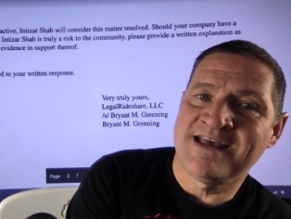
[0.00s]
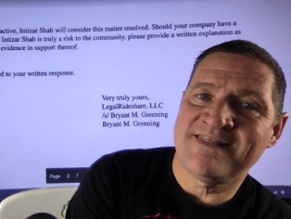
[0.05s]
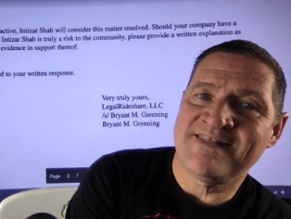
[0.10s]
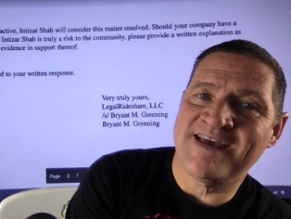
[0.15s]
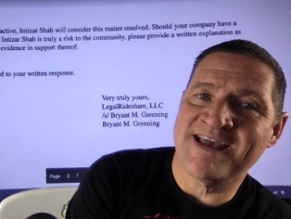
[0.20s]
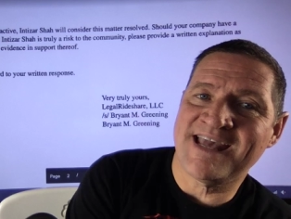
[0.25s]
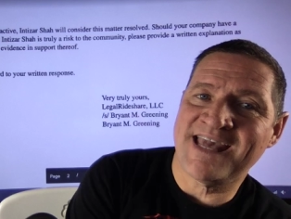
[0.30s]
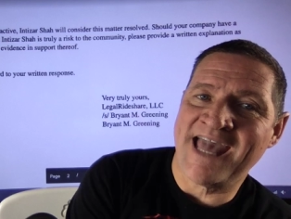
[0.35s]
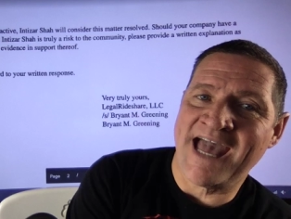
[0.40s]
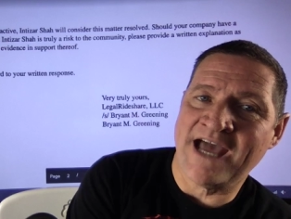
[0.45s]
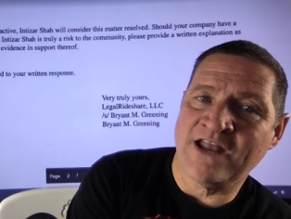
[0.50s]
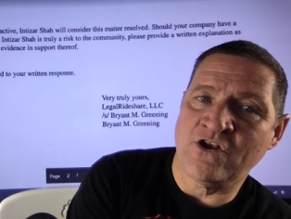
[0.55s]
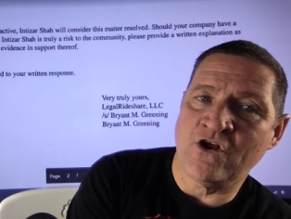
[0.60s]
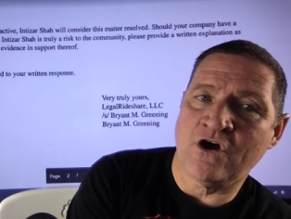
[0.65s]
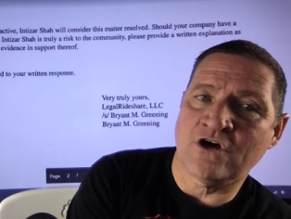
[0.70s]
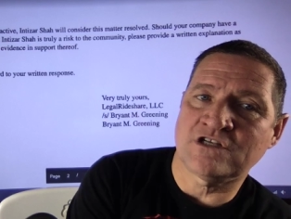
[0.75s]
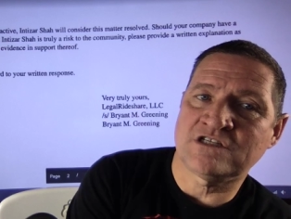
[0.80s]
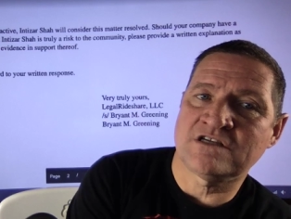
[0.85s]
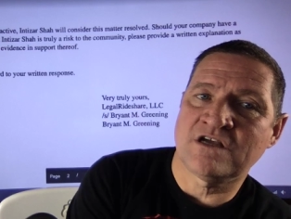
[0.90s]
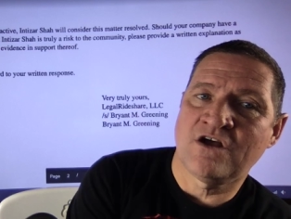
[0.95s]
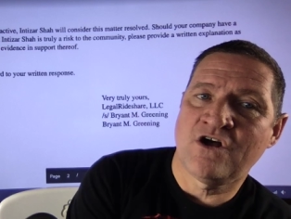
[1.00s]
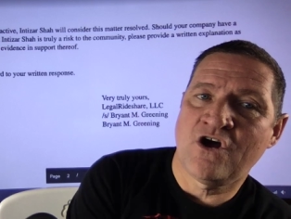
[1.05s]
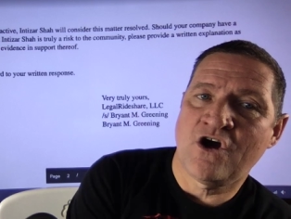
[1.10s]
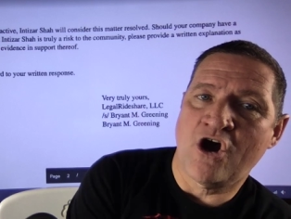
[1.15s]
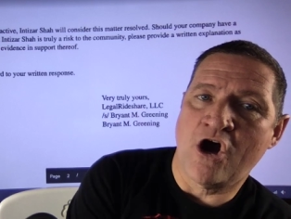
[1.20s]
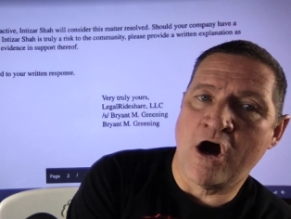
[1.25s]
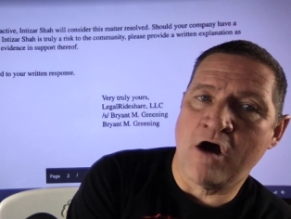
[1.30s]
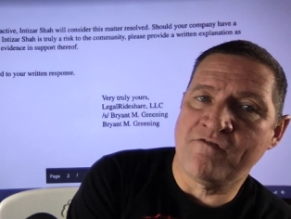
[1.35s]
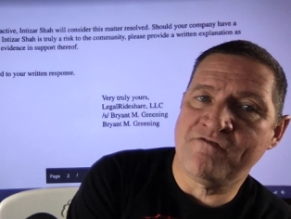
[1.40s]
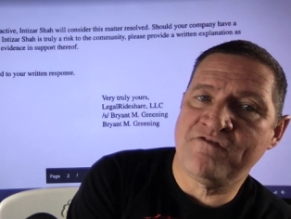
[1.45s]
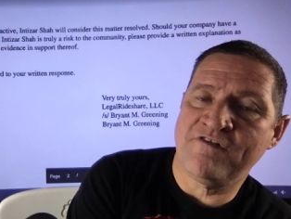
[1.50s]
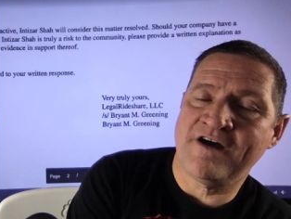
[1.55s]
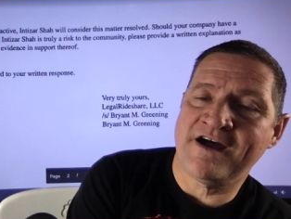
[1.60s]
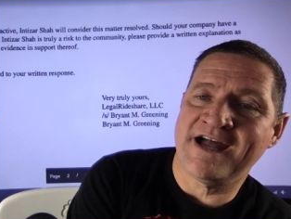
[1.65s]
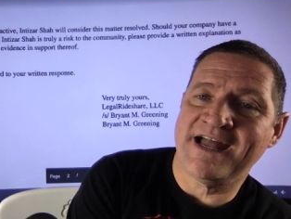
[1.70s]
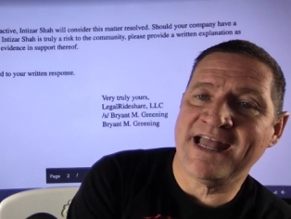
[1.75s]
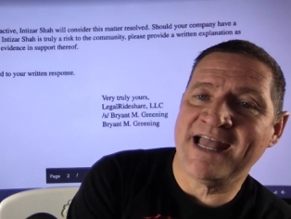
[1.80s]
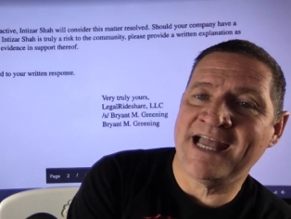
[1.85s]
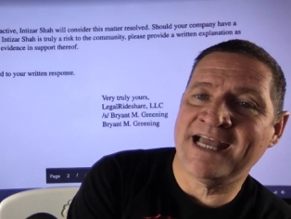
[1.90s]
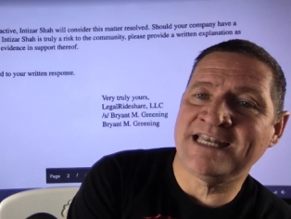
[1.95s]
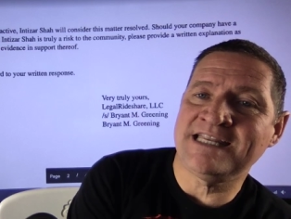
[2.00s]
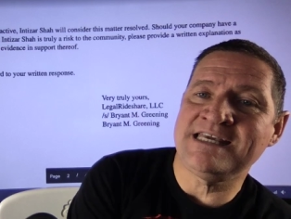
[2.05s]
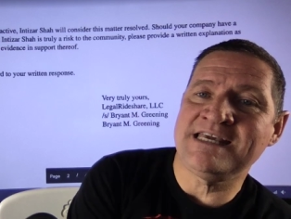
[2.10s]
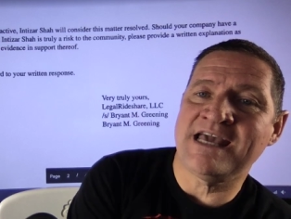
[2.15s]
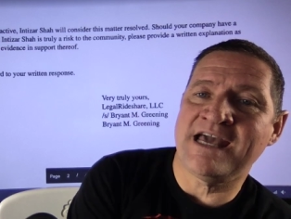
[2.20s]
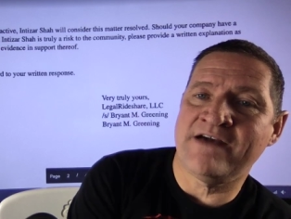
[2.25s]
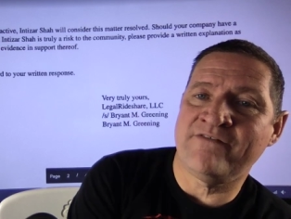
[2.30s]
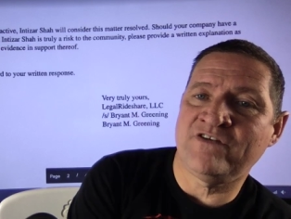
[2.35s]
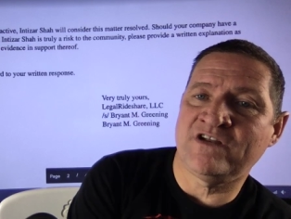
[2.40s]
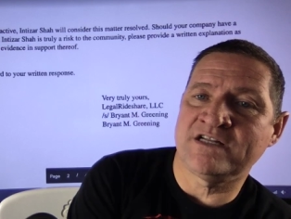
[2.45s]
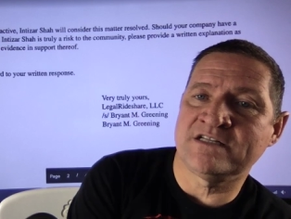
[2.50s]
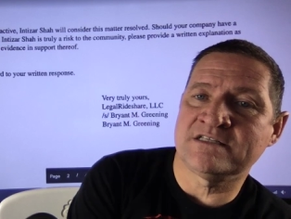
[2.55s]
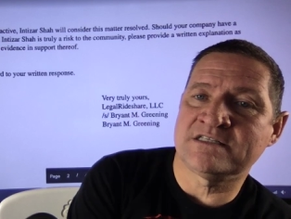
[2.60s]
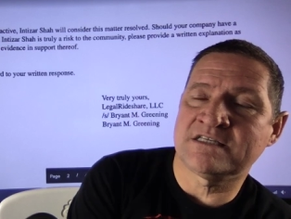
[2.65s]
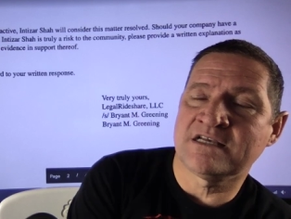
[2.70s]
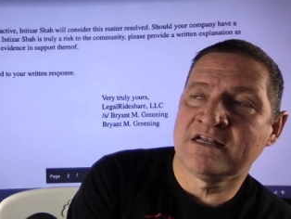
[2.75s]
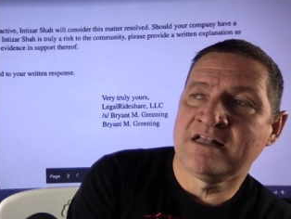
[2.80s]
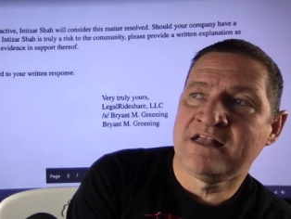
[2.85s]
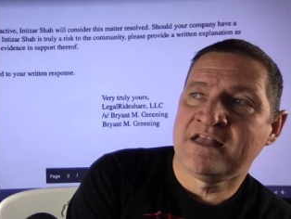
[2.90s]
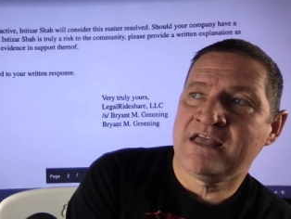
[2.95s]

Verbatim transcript: they cannot offer any evidence.